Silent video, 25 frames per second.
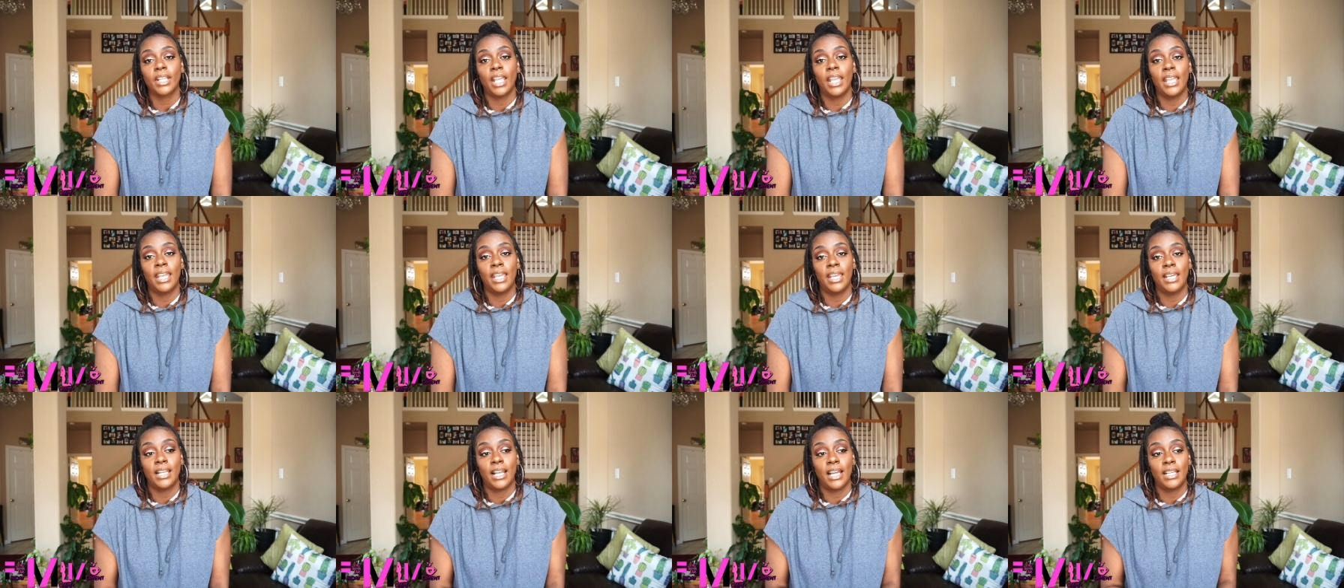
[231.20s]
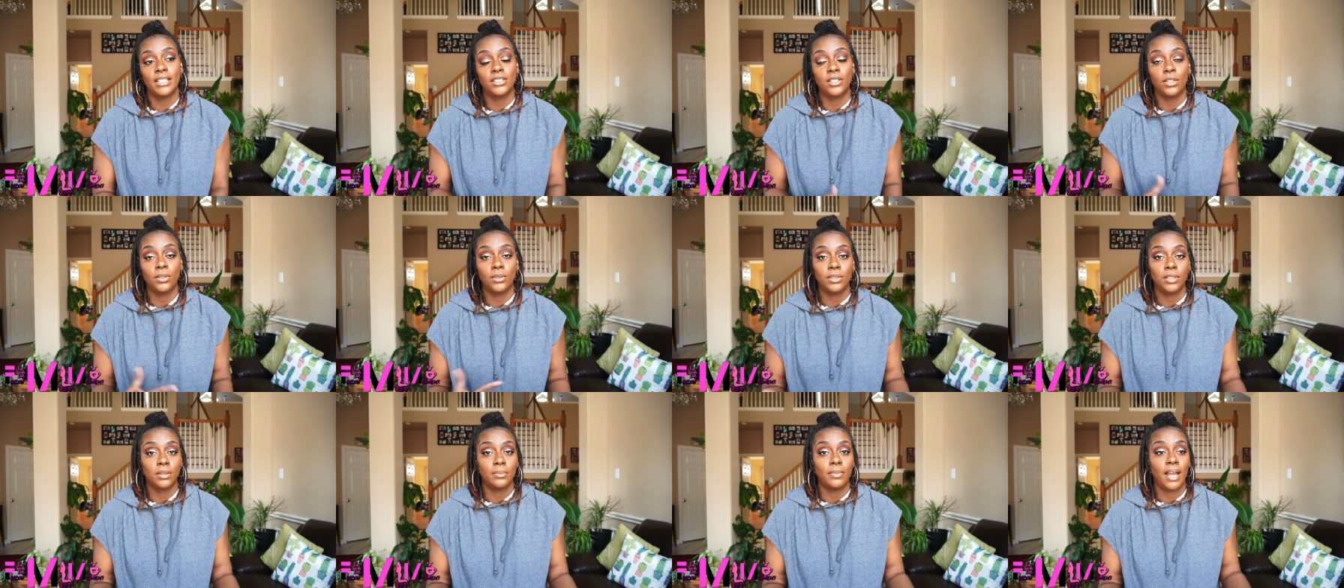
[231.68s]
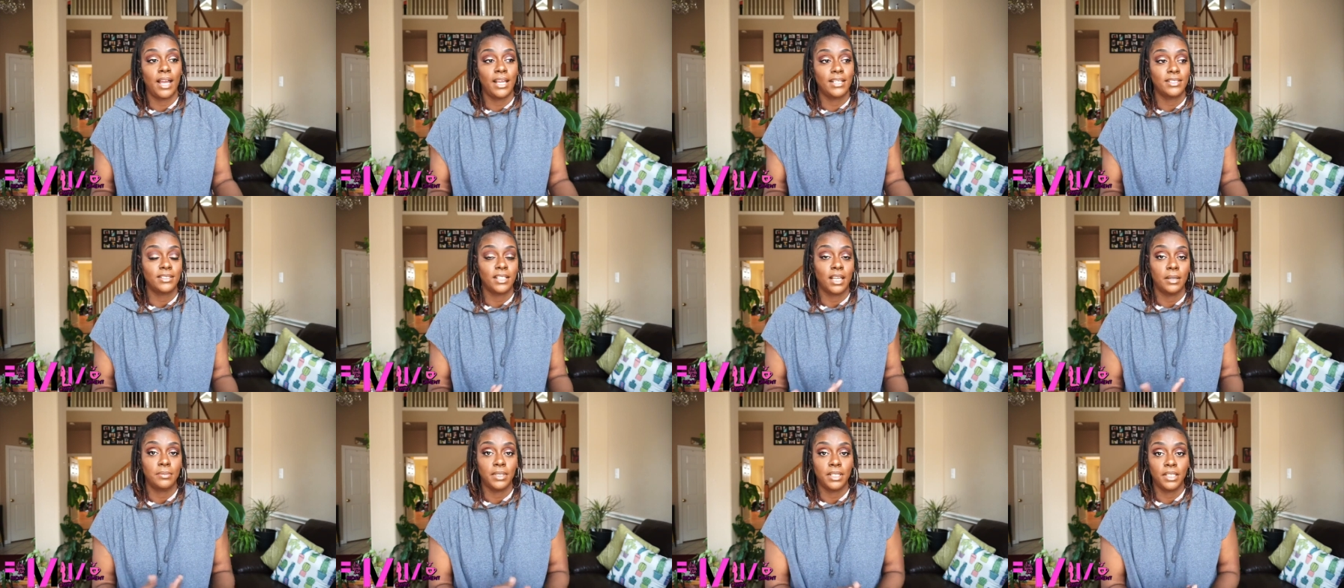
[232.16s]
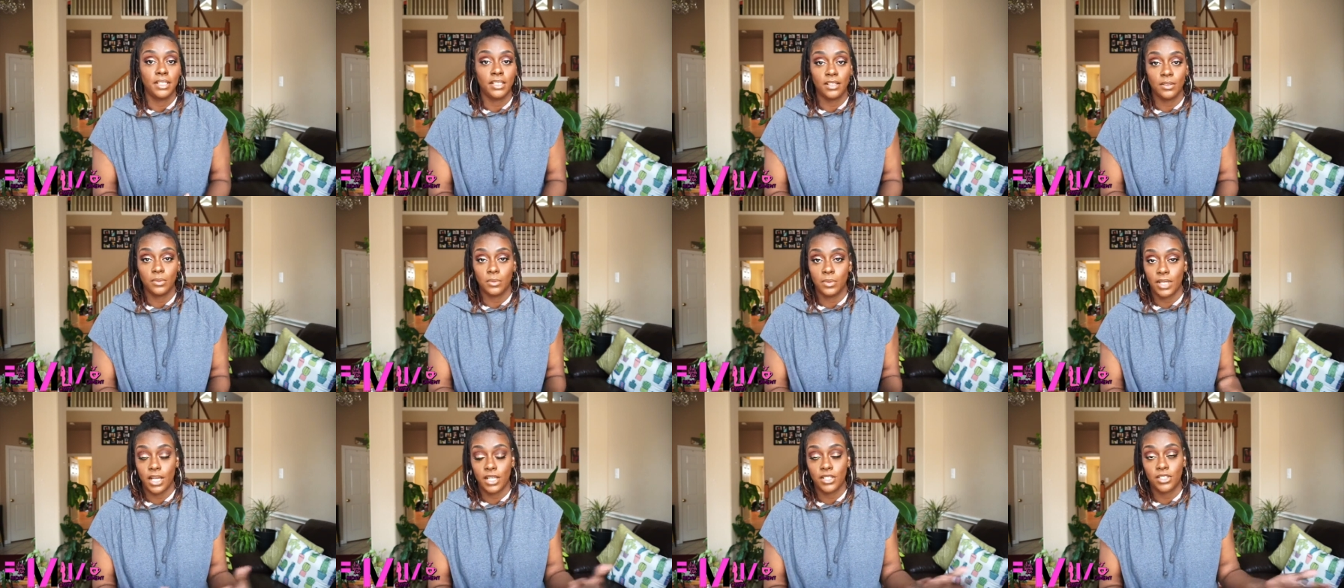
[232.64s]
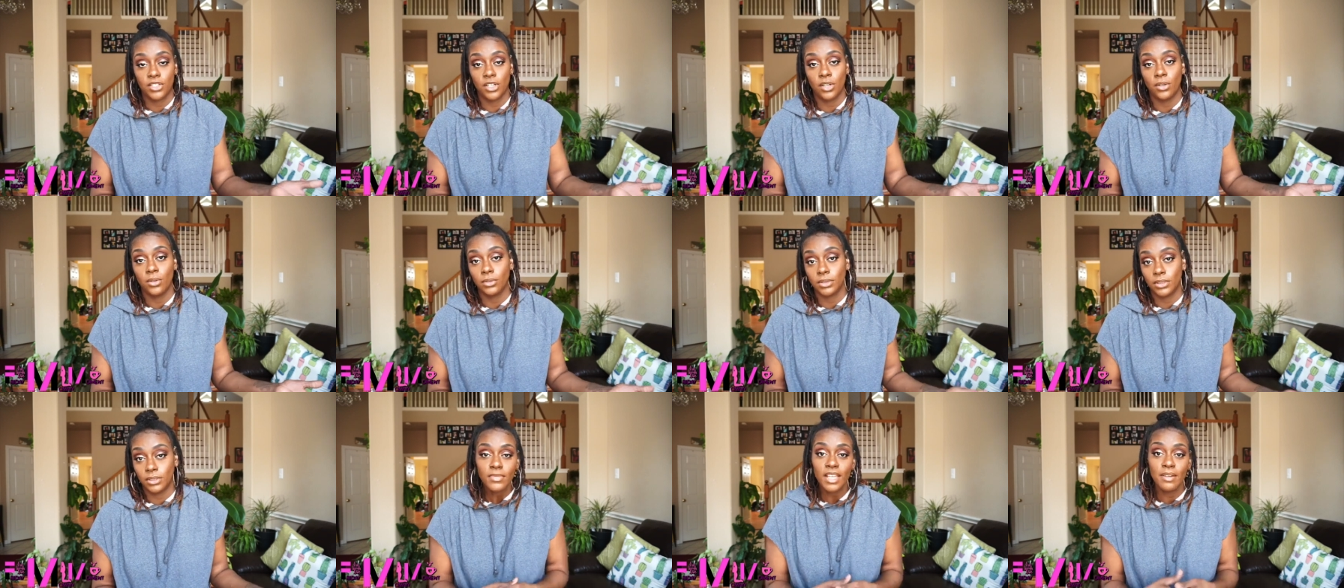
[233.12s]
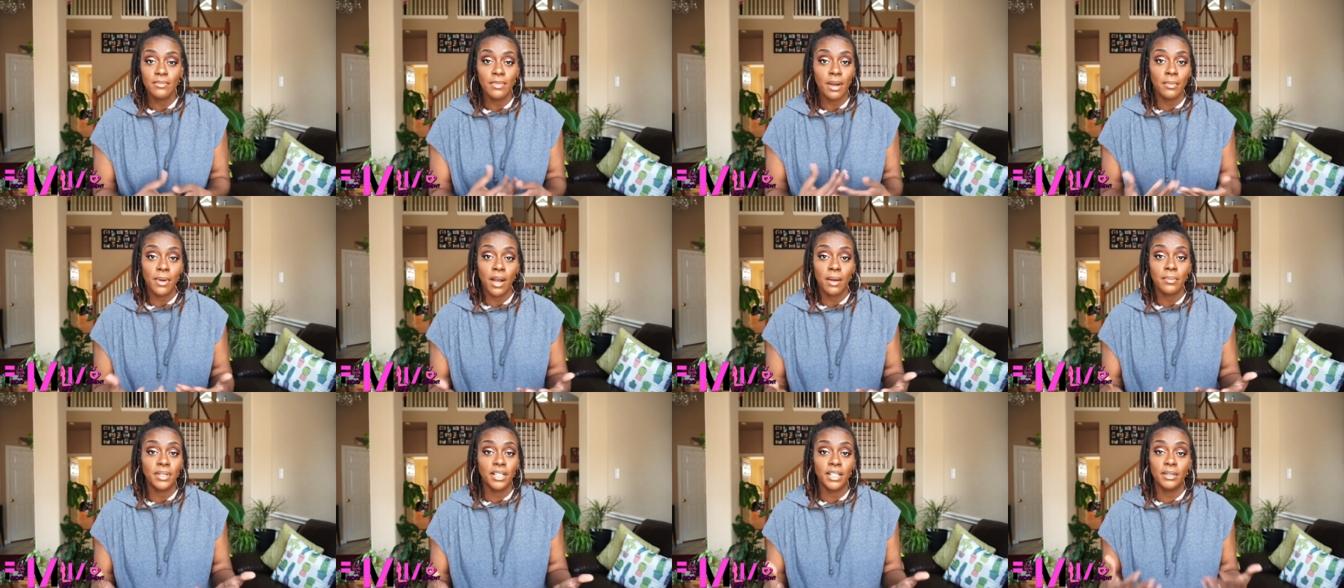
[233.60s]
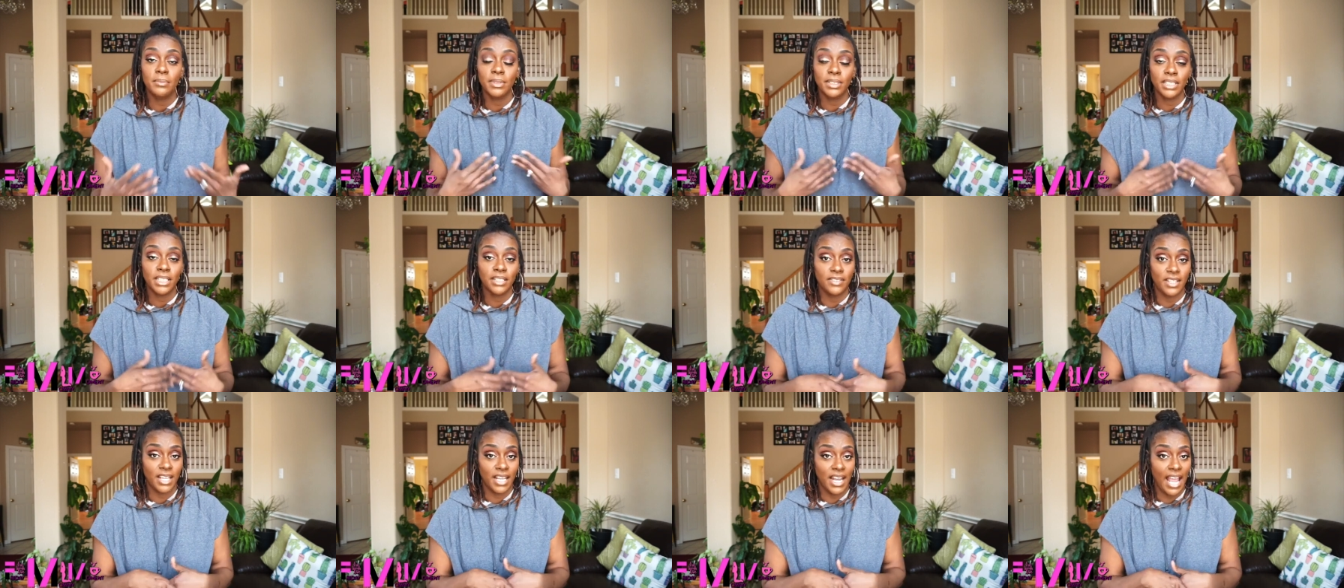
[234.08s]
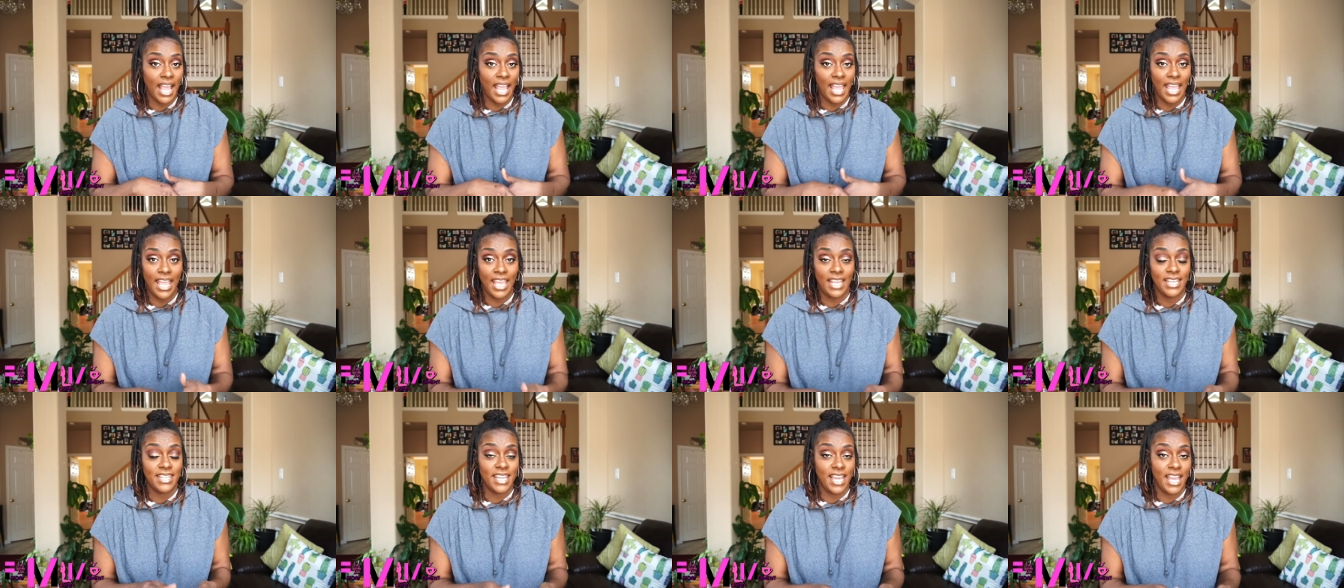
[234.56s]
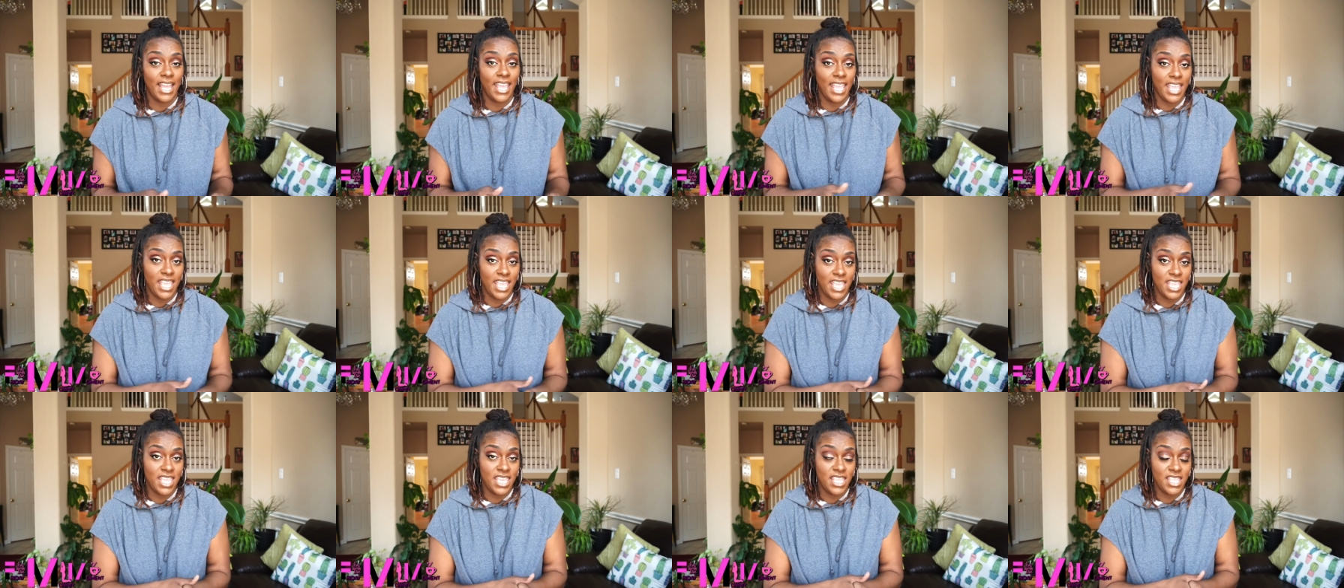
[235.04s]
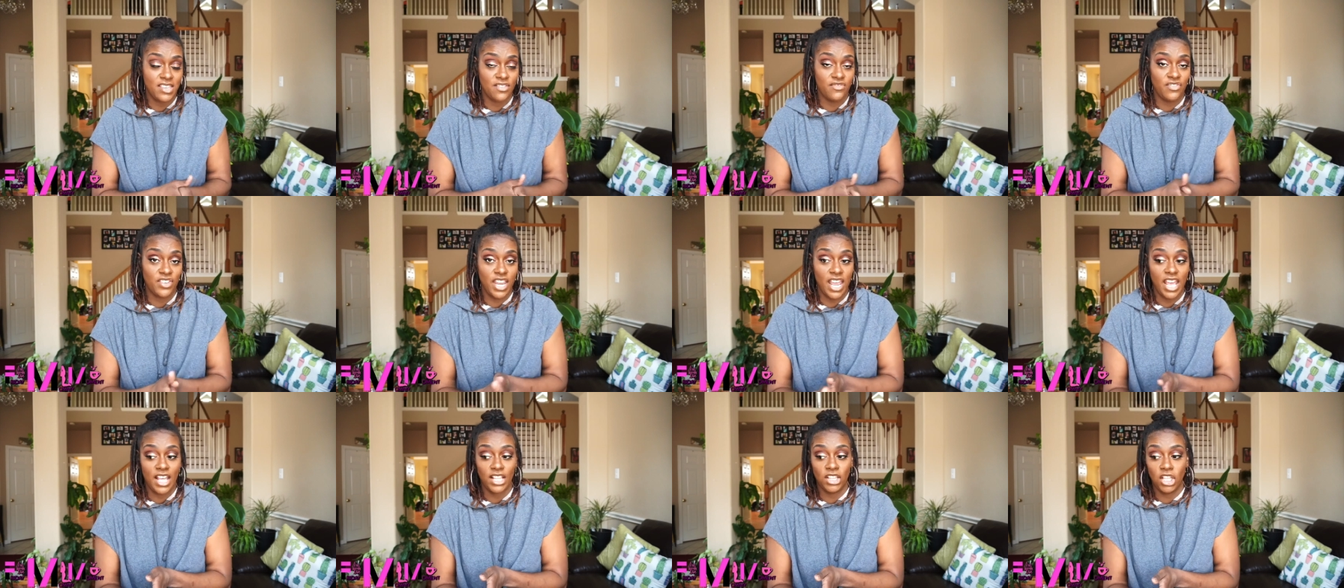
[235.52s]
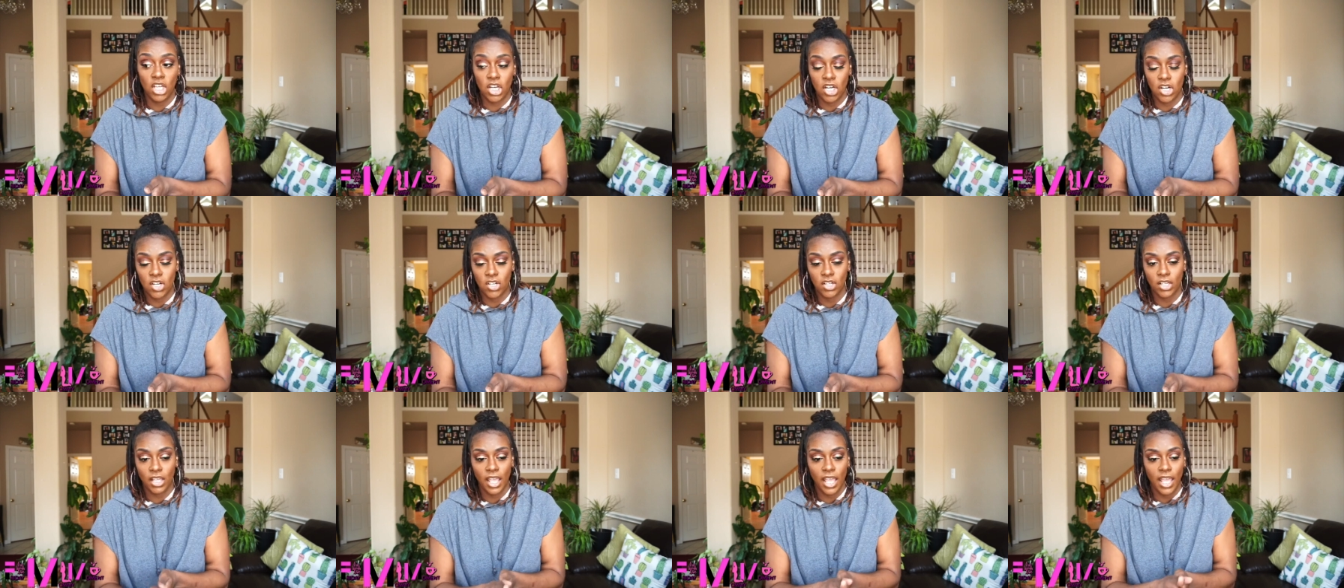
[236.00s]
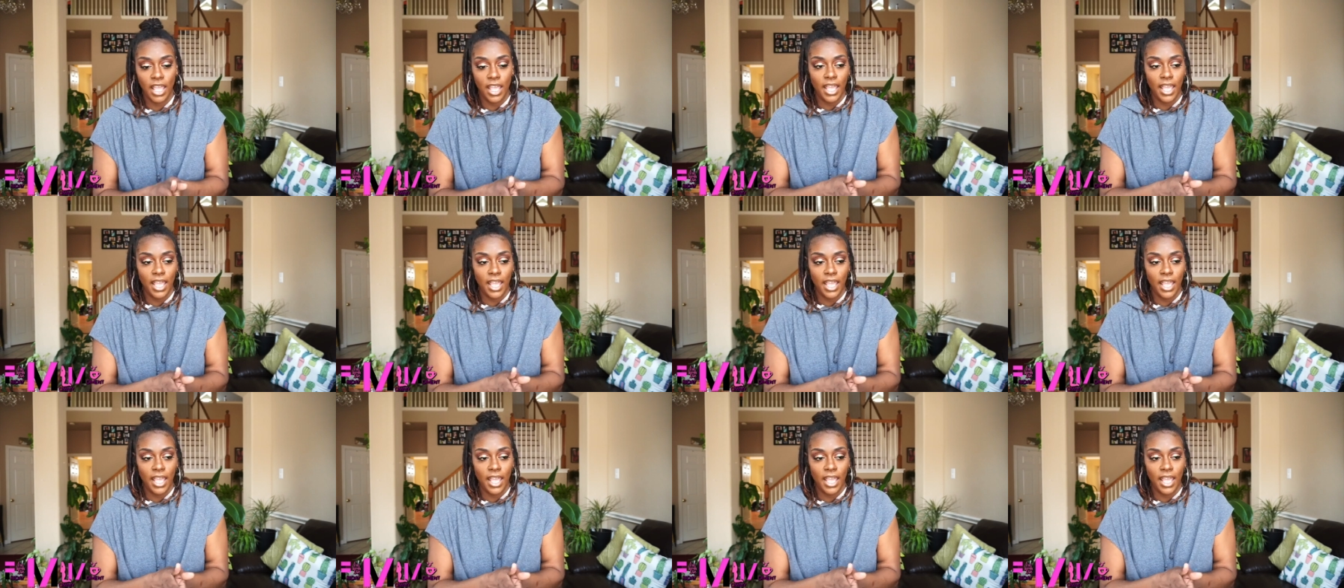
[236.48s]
and I told them I stopped eating when I choked. My mom couldn't believe that I had not eaten for that long.